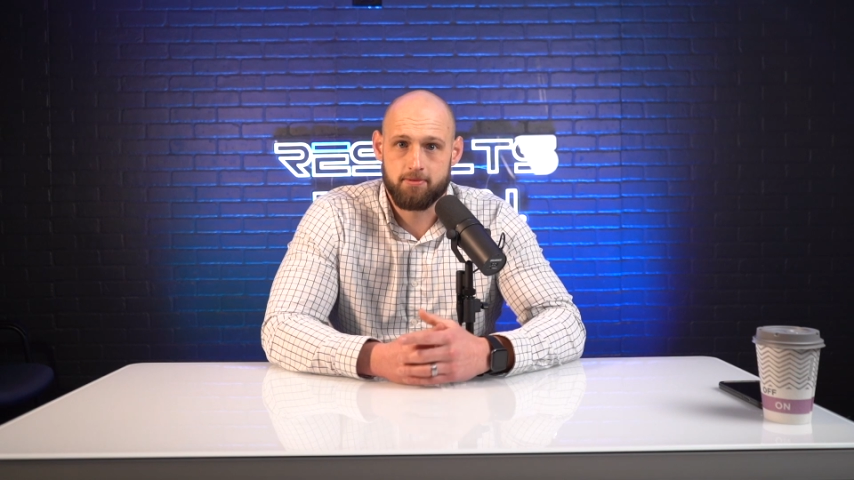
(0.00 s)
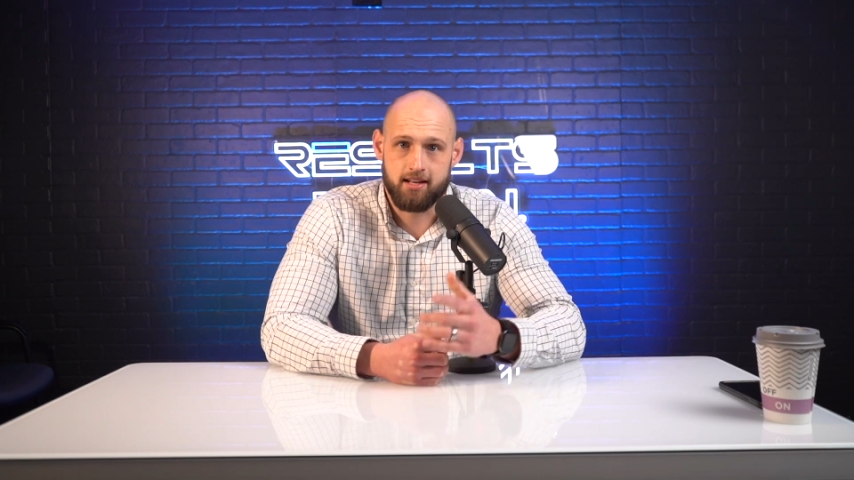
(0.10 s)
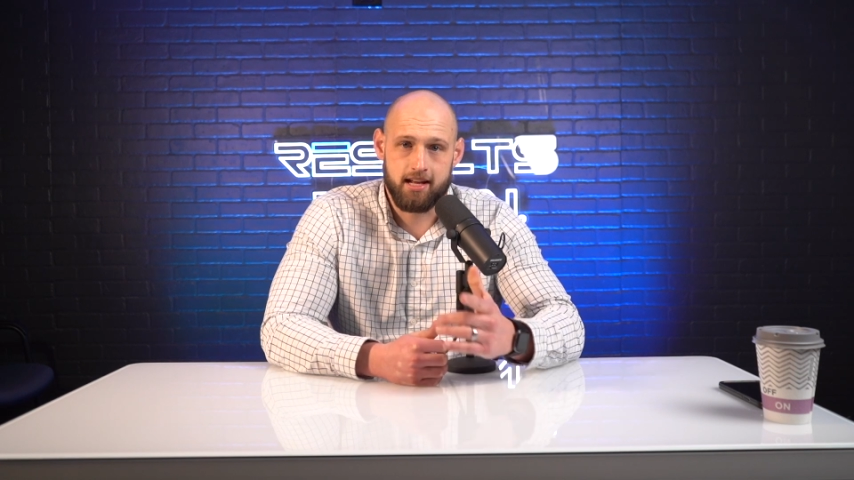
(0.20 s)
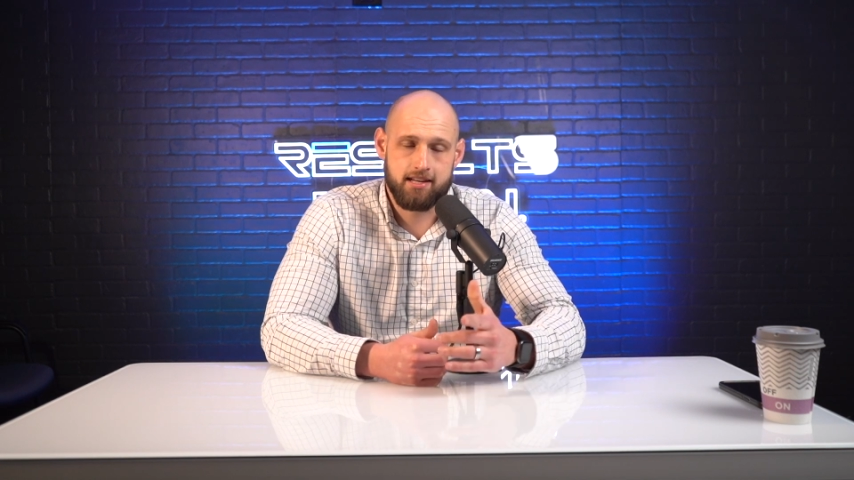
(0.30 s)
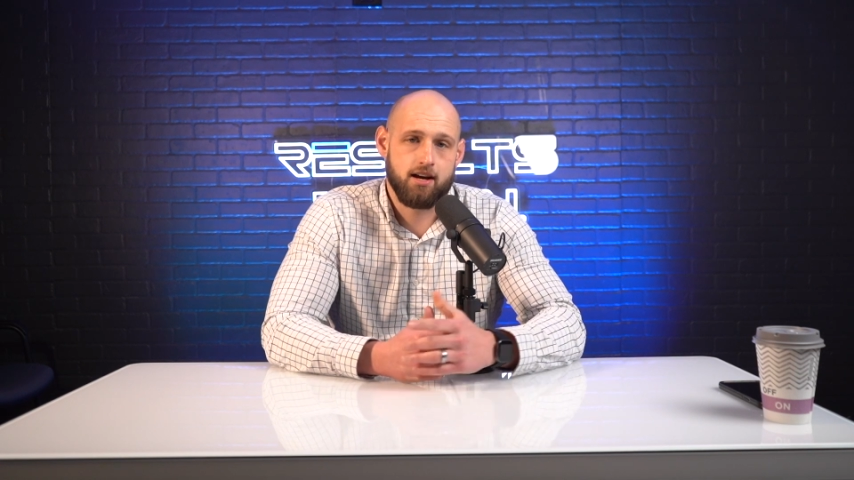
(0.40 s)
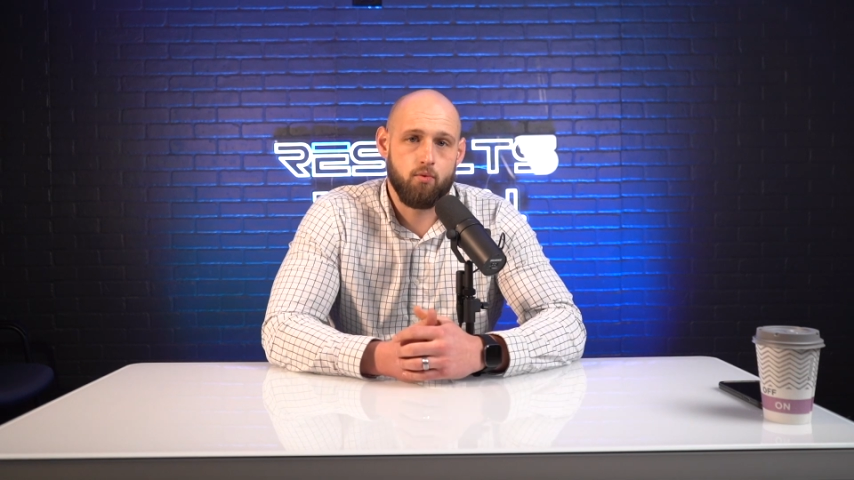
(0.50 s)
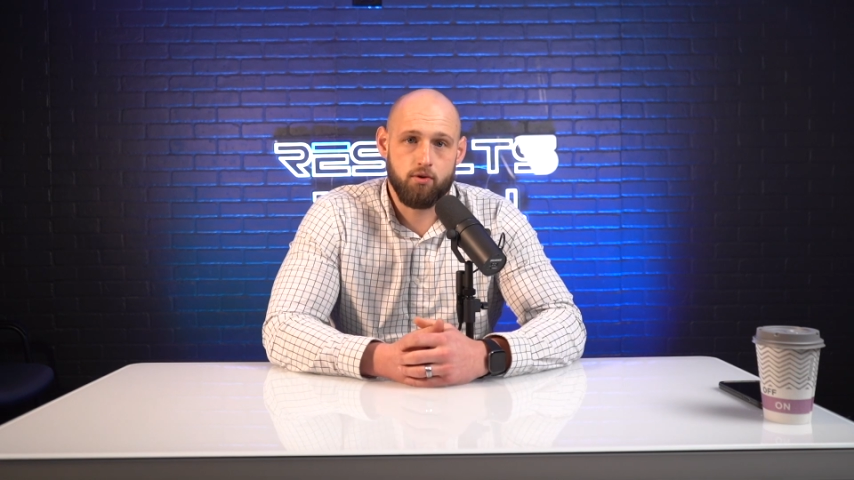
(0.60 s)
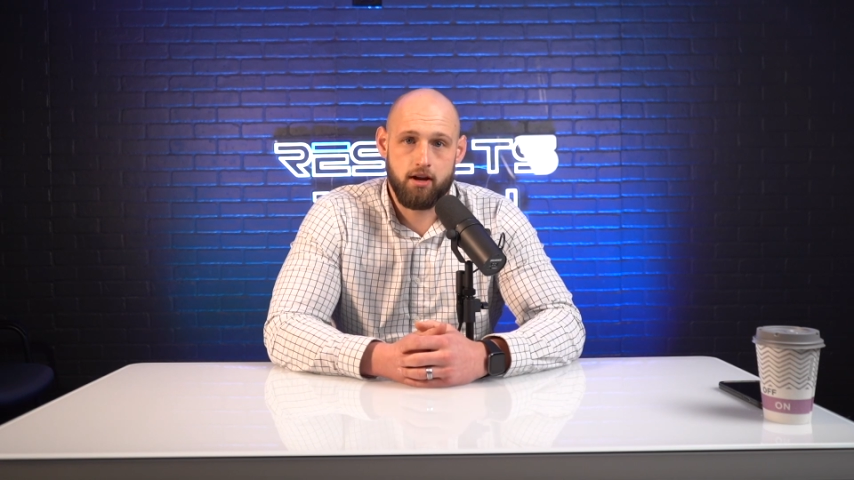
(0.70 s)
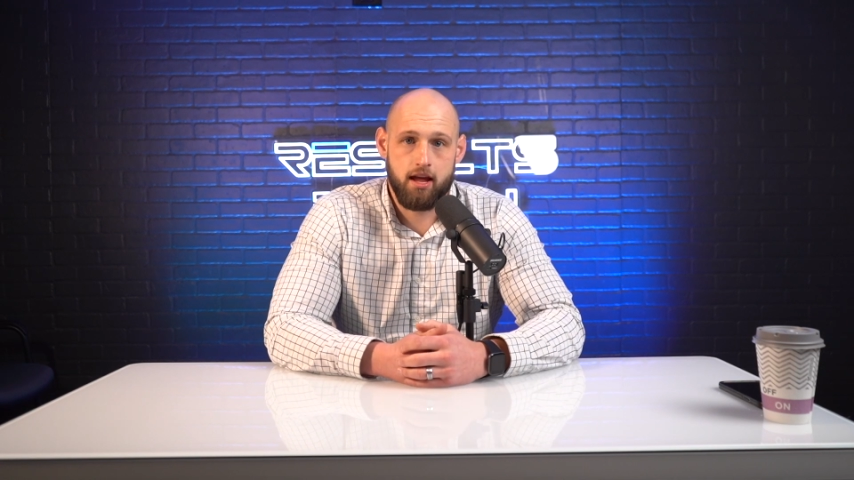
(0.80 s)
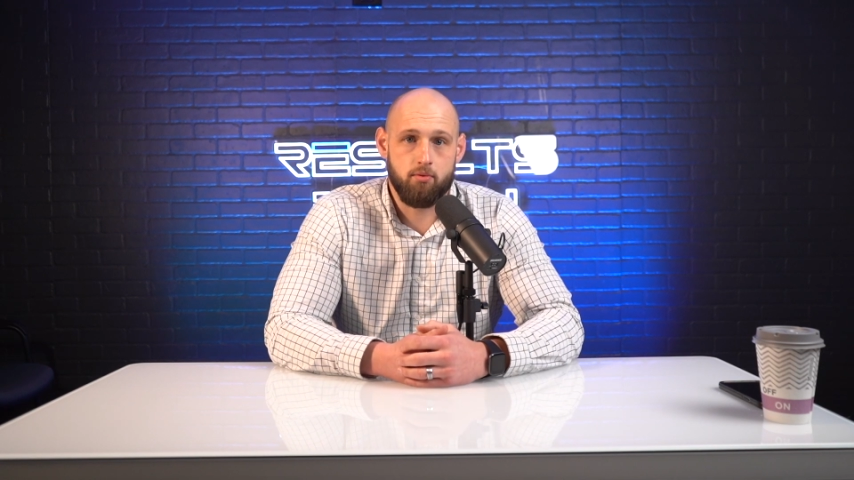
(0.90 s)
And that's how
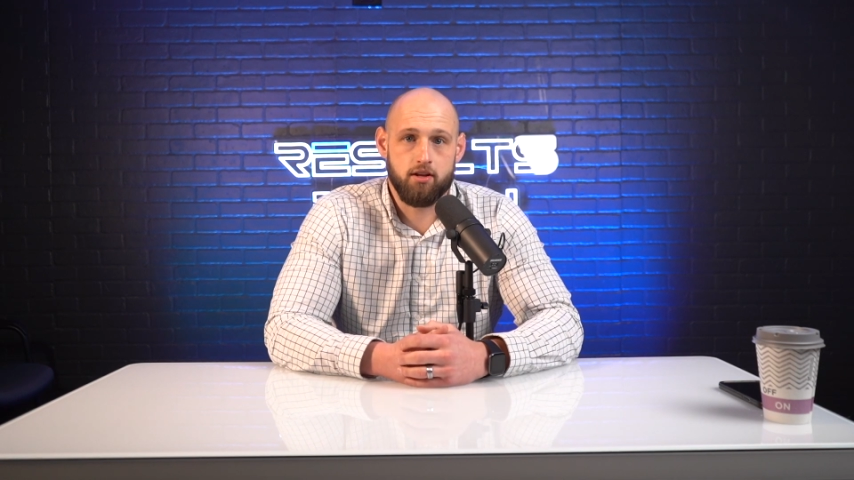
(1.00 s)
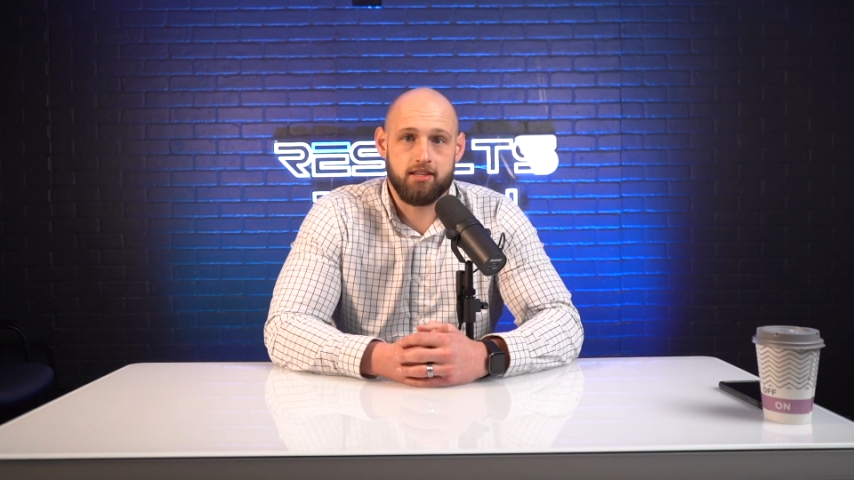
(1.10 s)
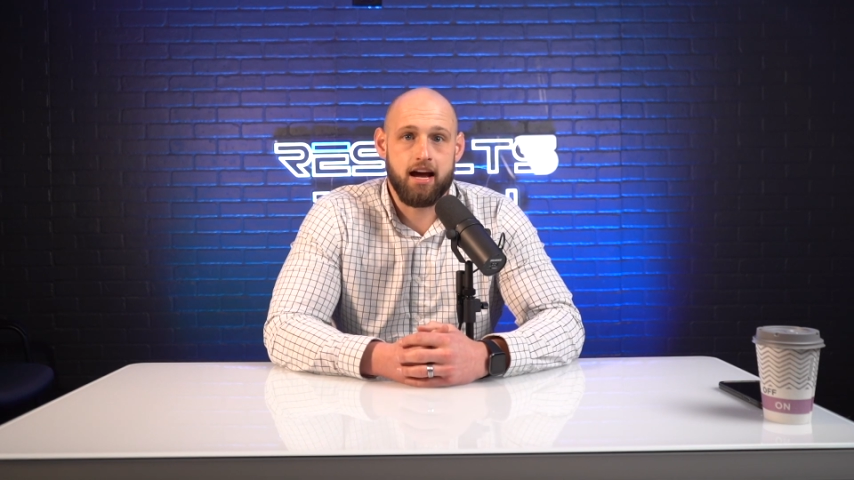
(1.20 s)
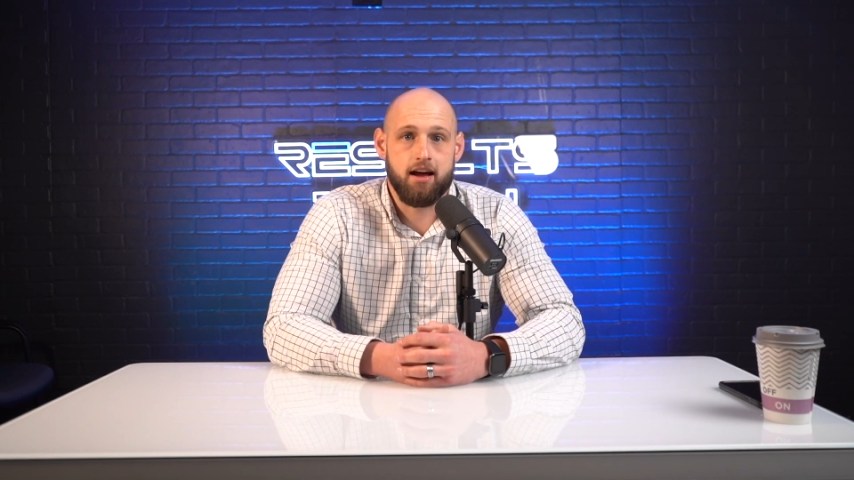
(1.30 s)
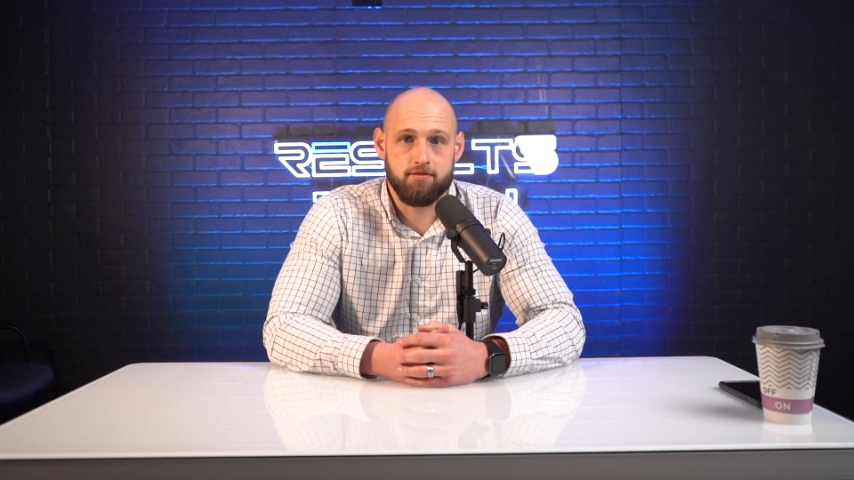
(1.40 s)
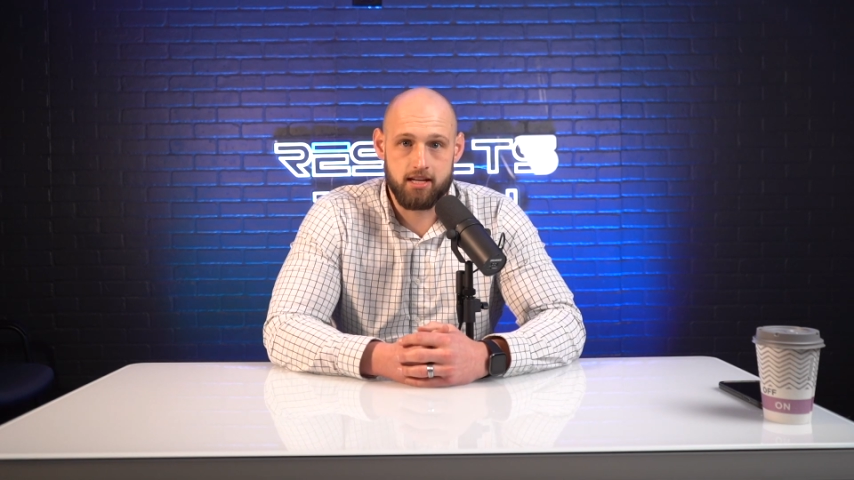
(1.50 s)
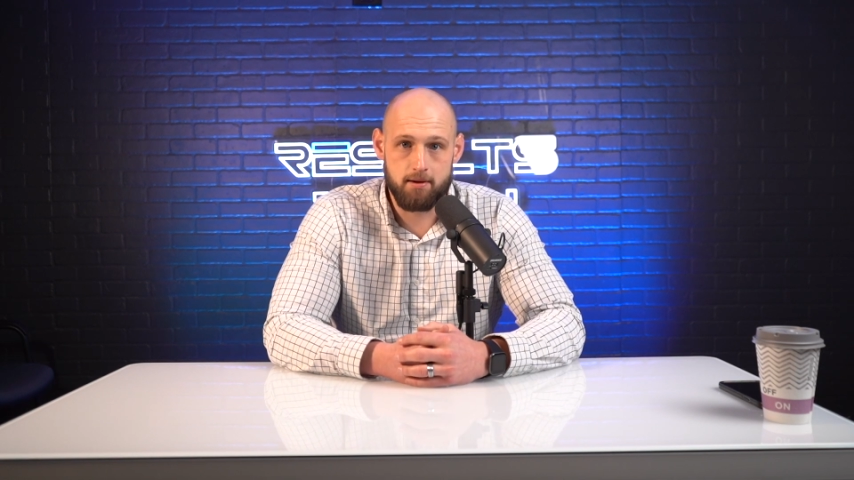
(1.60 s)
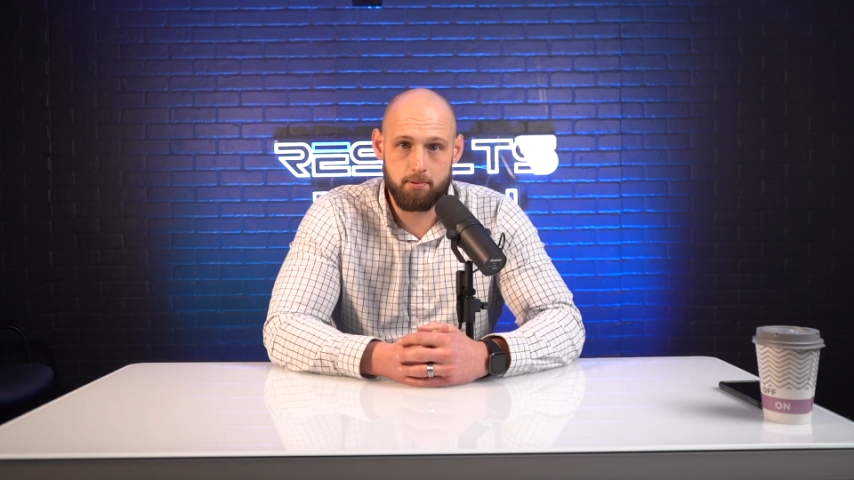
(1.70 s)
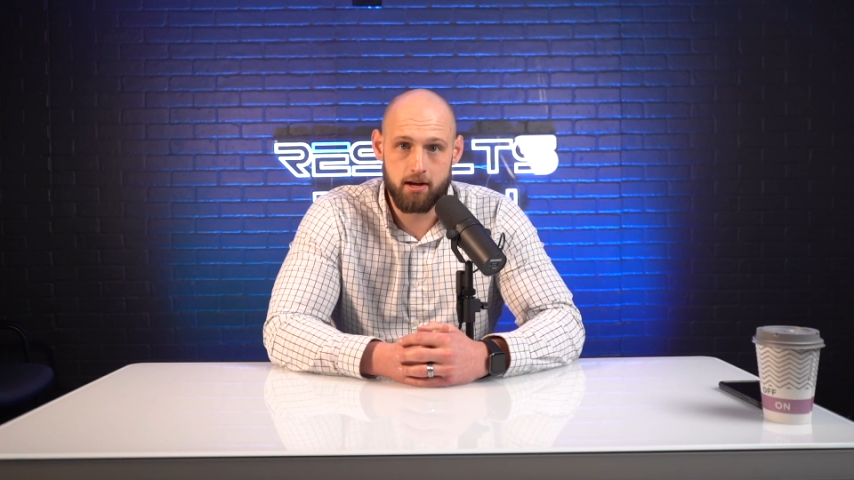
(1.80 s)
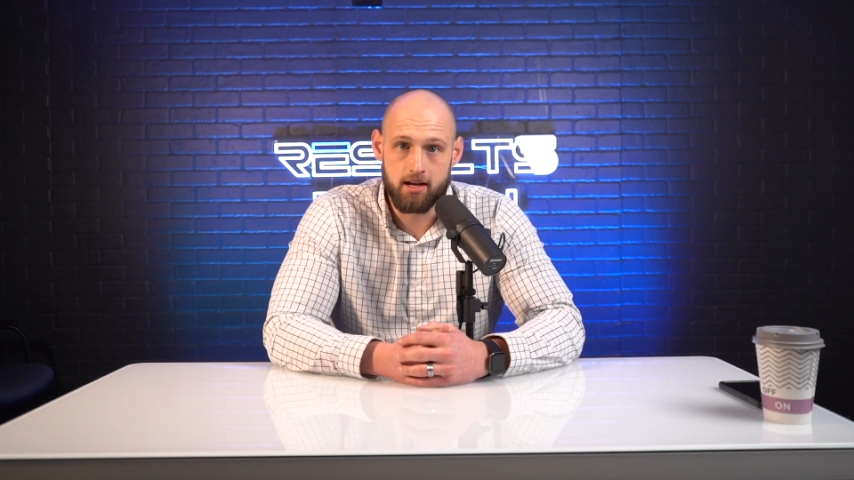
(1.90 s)
we're able to dive
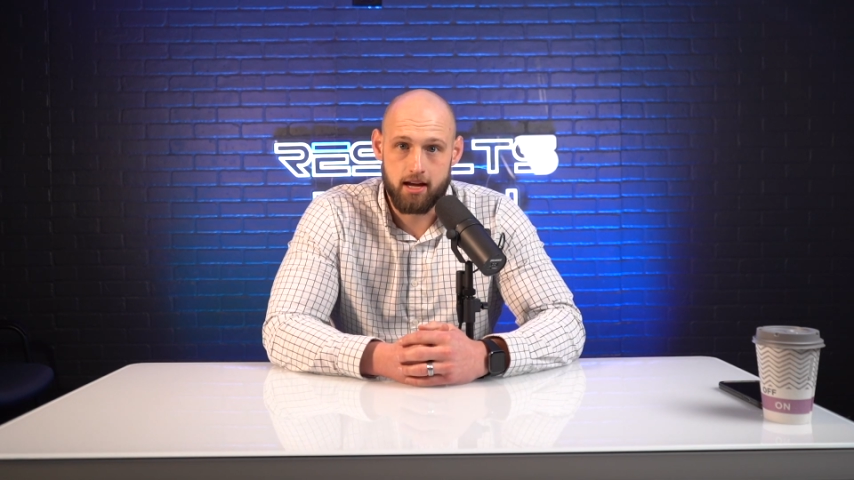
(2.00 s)
deep